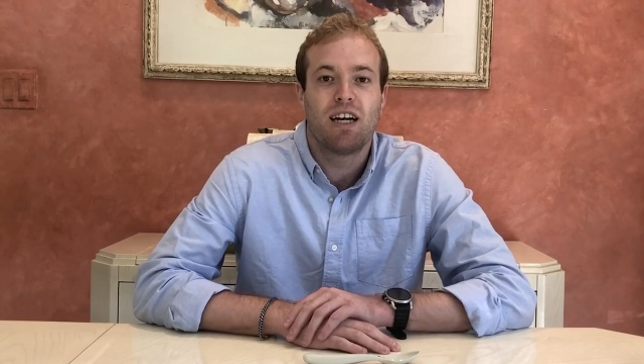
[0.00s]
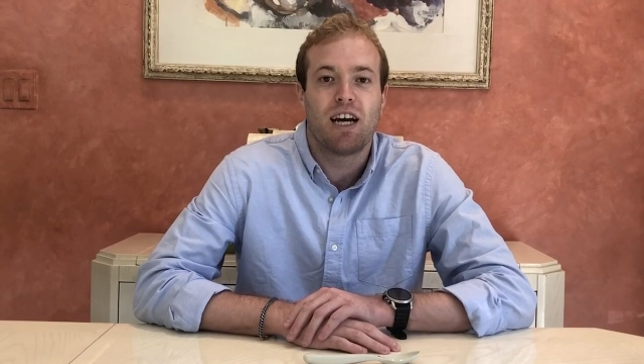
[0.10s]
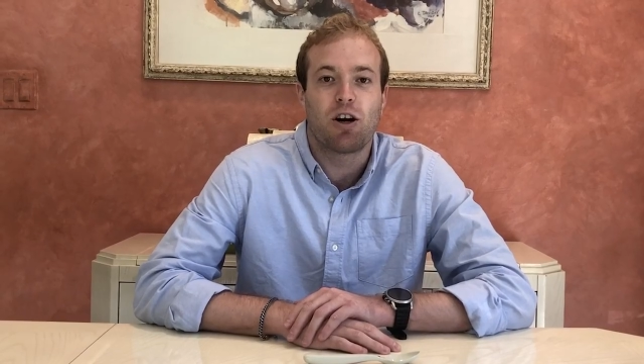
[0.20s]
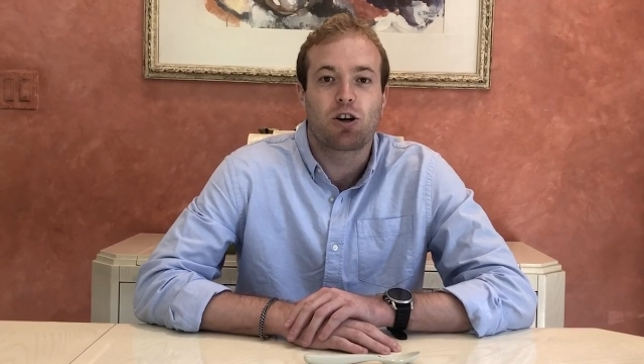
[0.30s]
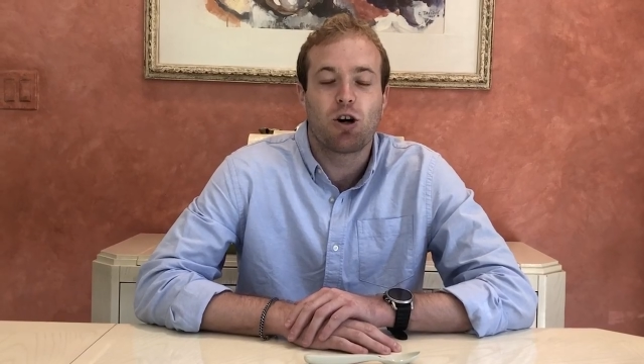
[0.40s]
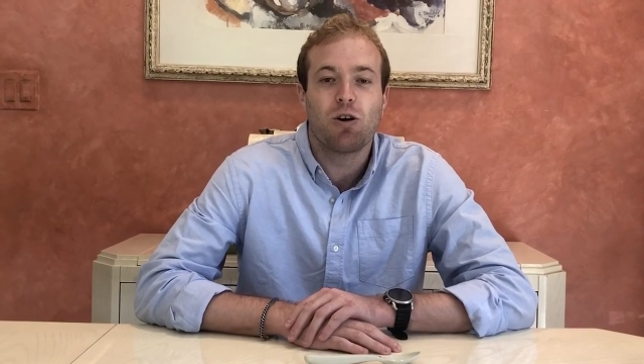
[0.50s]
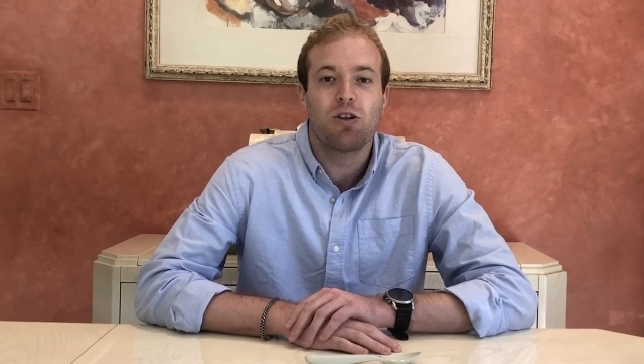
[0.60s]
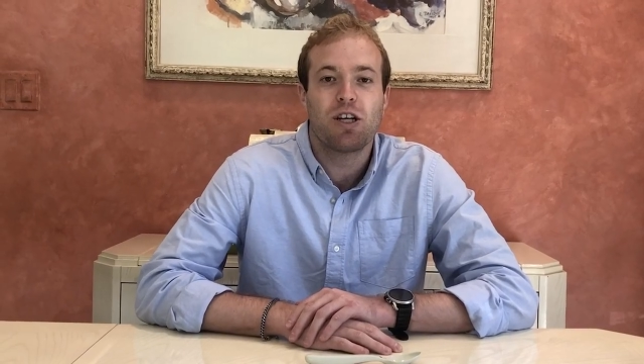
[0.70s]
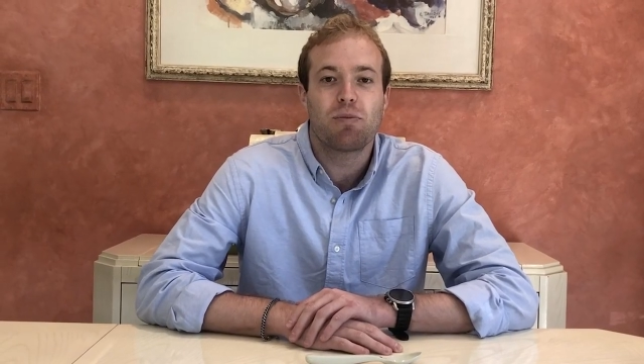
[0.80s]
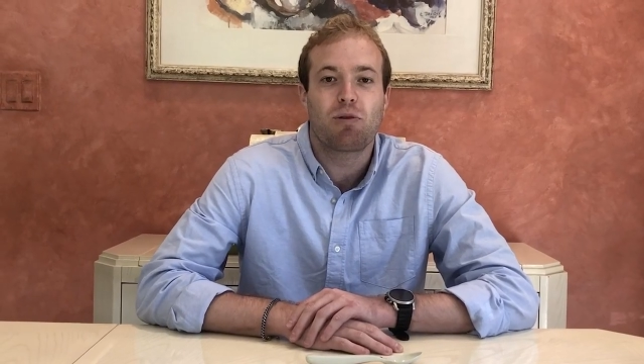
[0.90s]
and are
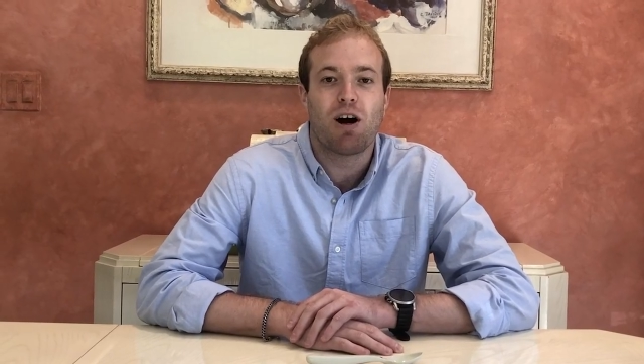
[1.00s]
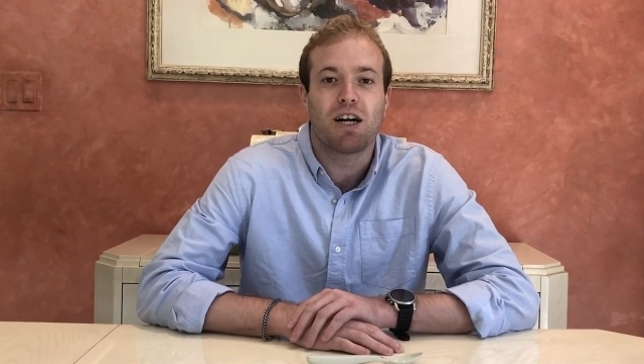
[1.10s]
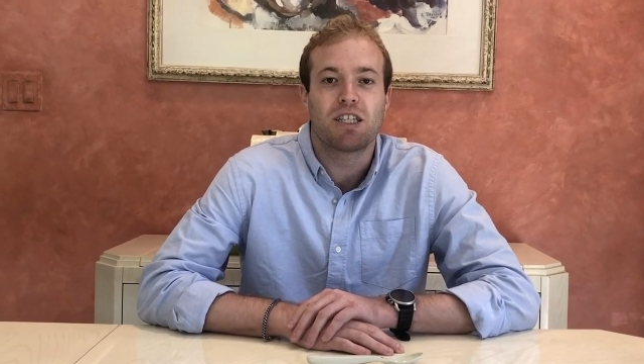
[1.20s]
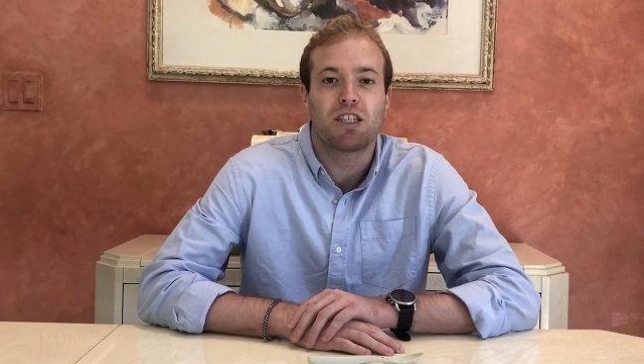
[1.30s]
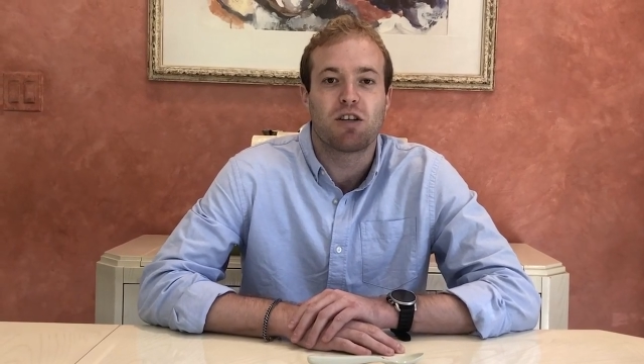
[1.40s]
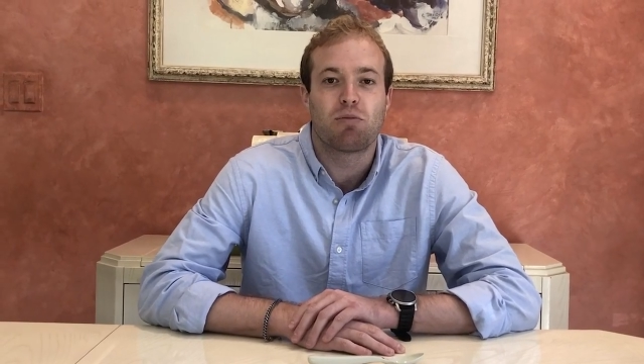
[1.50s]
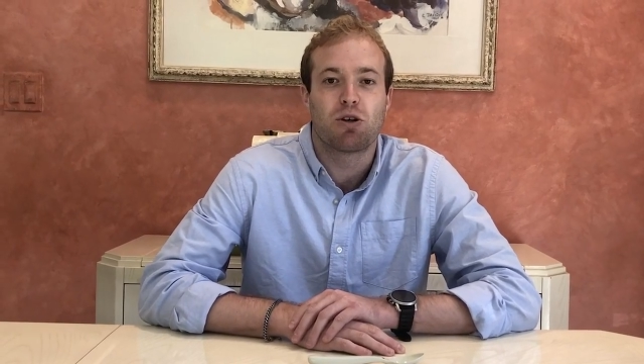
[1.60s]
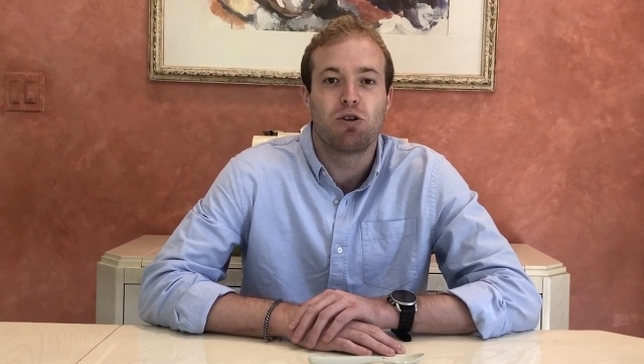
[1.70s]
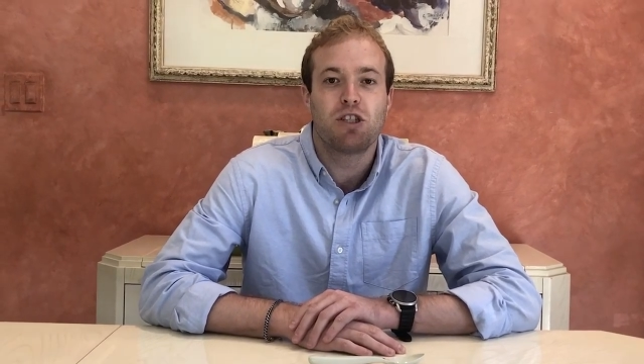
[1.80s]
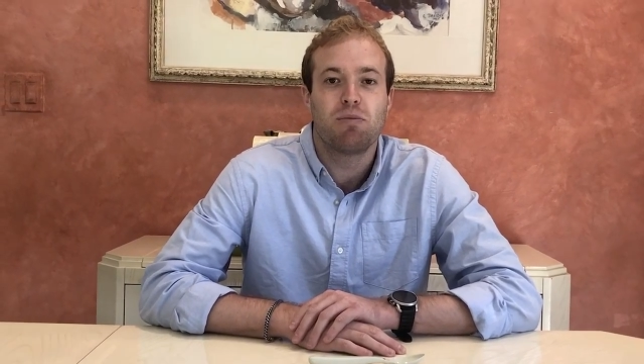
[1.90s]
currently in the process of
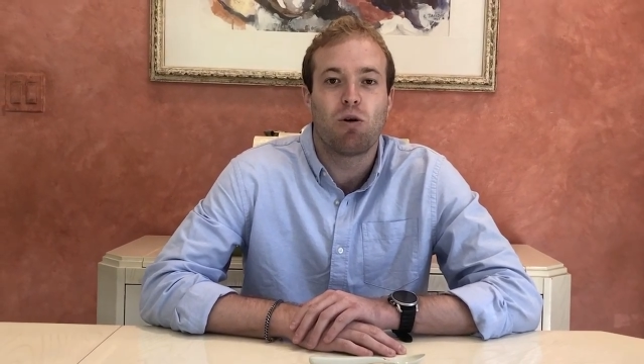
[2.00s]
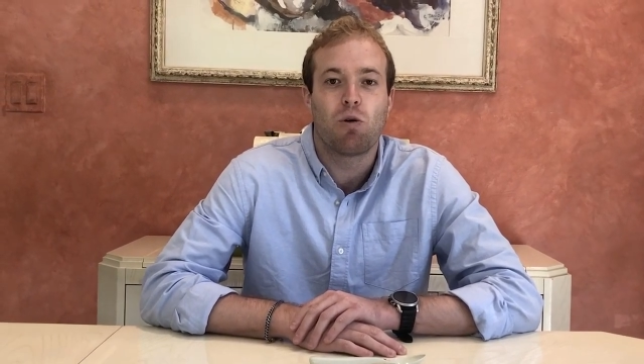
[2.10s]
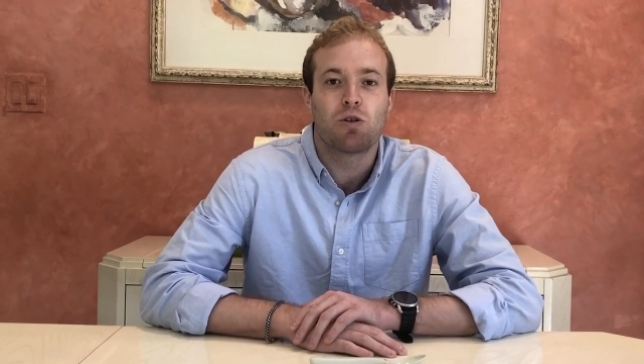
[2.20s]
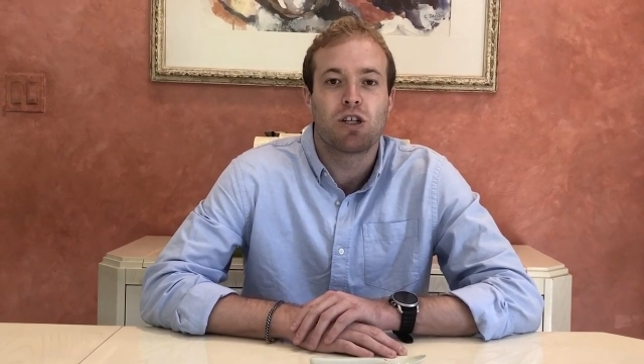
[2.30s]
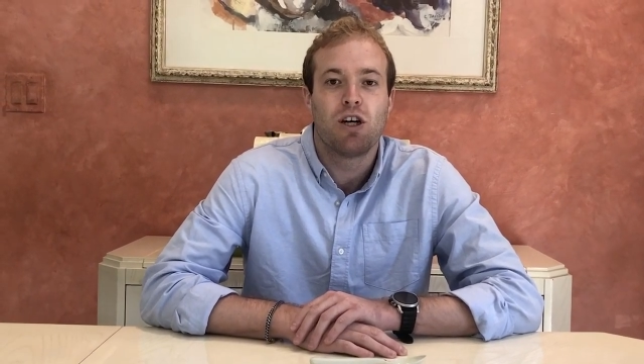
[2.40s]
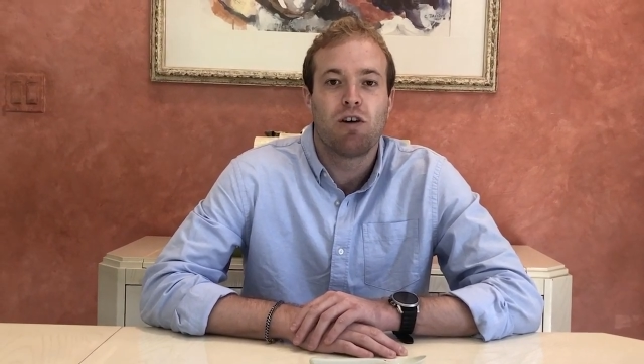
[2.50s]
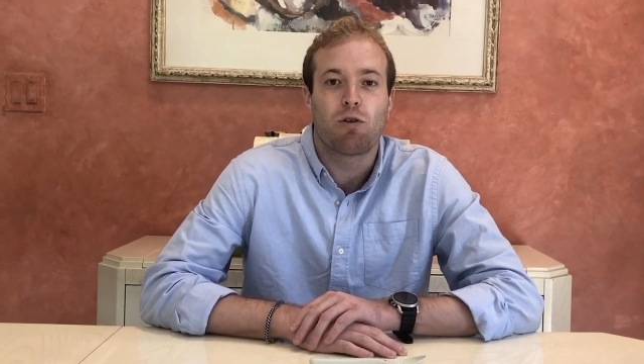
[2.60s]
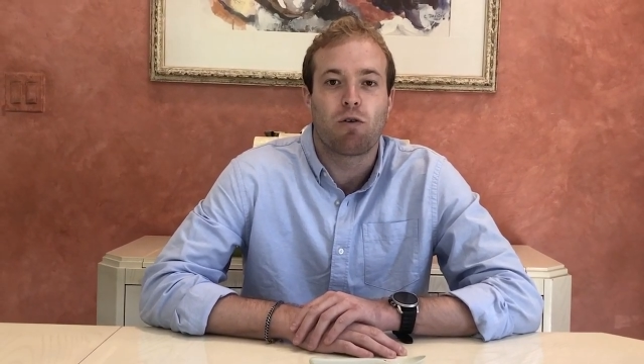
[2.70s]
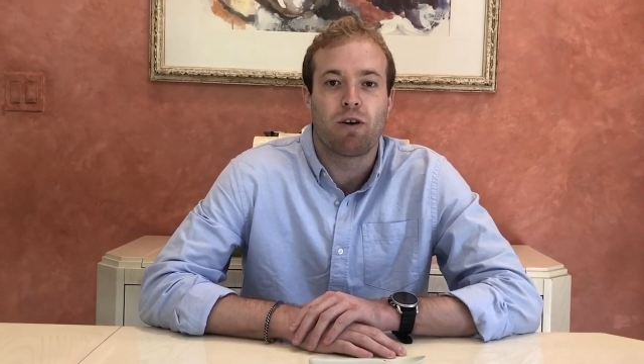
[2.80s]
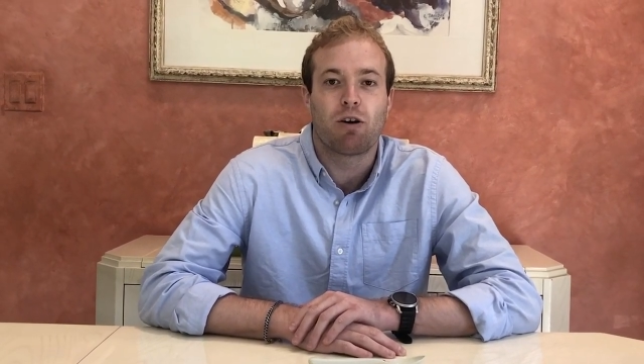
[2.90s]
producing molds
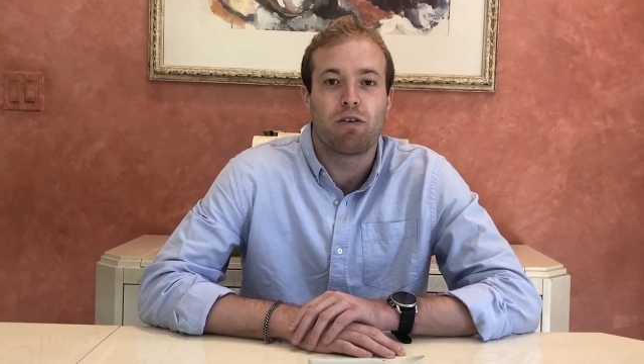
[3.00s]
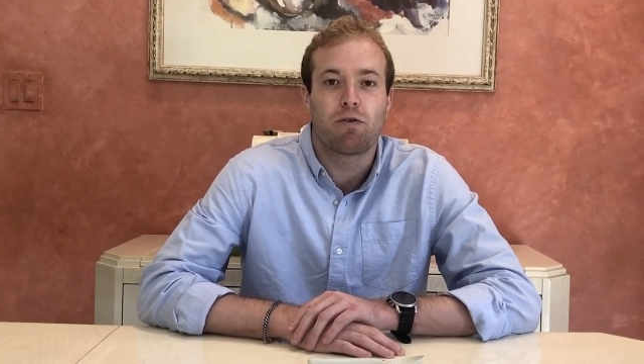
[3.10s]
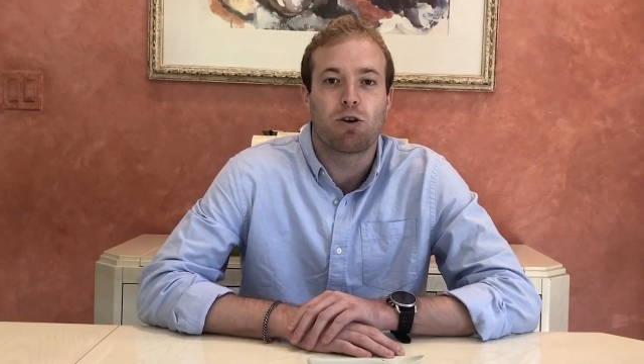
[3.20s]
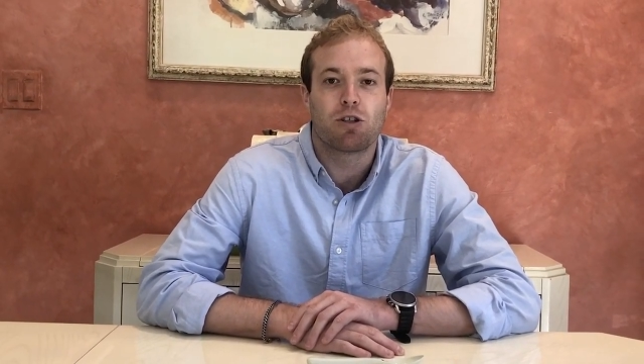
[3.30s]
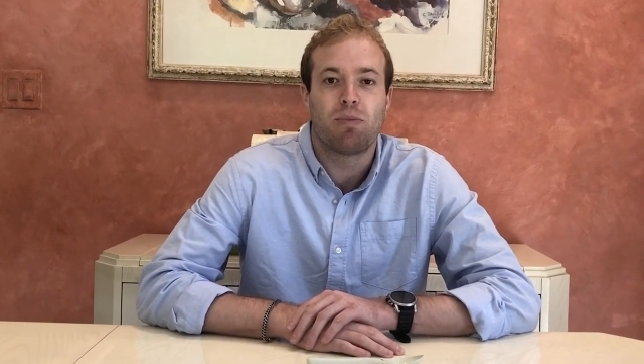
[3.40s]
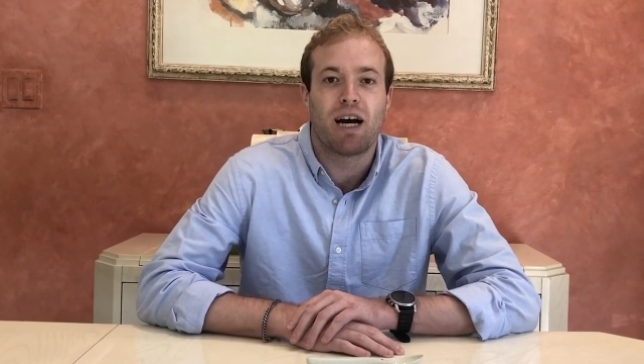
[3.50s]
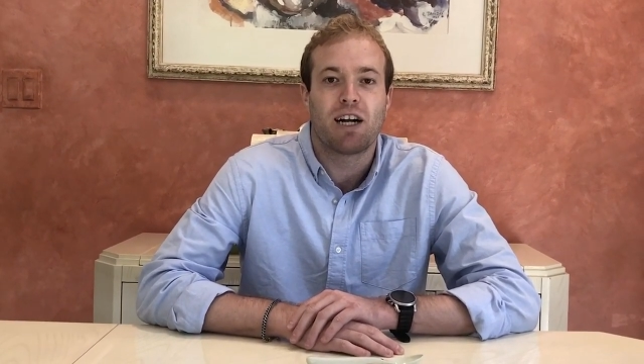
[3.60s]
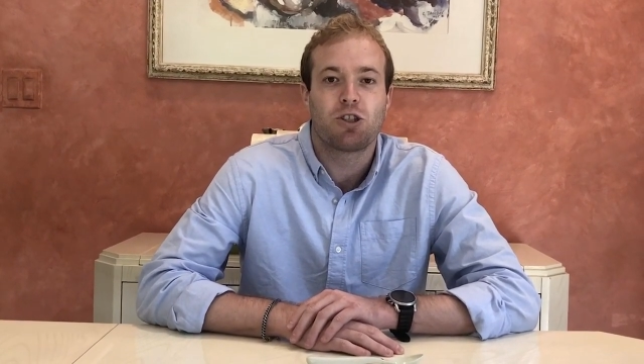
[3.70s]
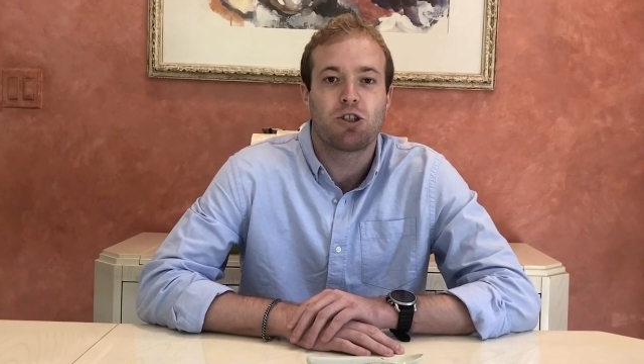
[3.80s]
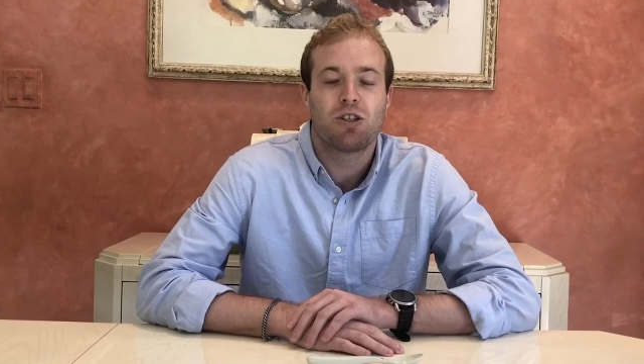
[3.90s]
for our very first
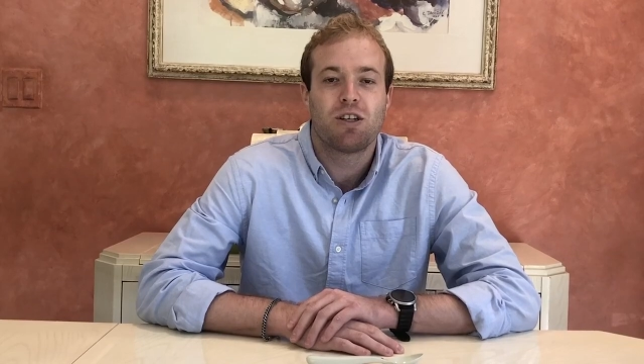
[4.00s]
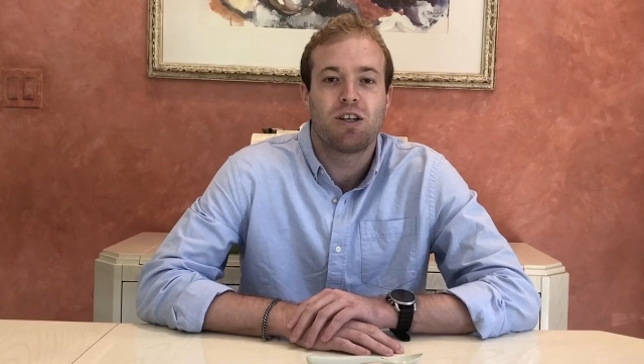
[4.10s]
batch.